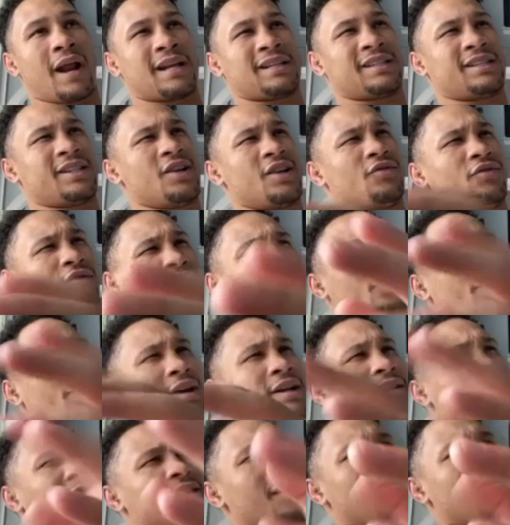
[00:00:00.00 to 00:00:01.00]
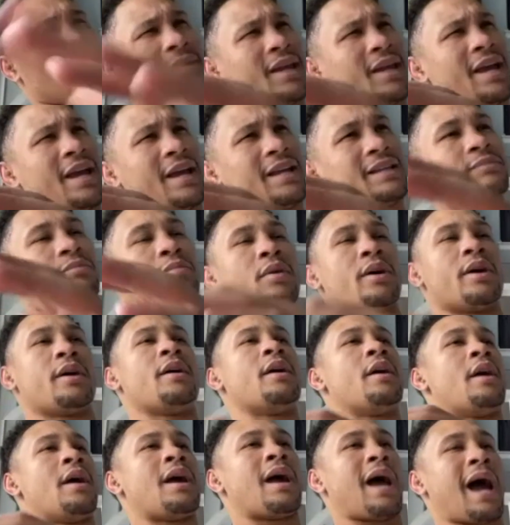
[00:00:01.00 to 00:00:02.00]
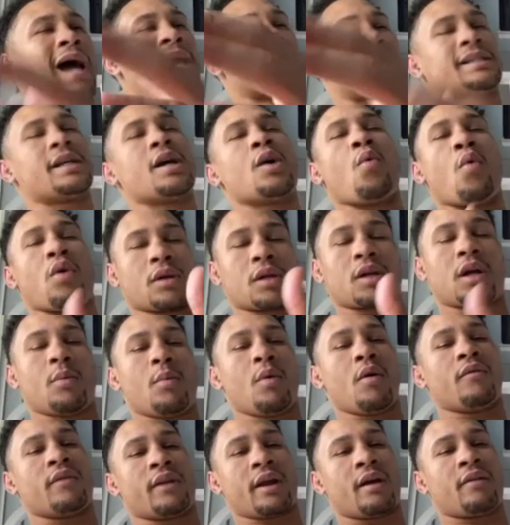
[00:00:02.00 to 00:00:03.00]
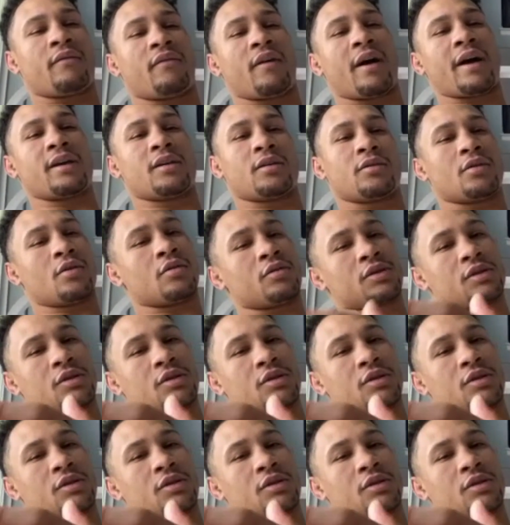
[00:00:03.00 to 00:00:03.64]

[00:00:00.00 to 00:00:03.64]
I still regret some things, but I still want to come over there and fight, you know.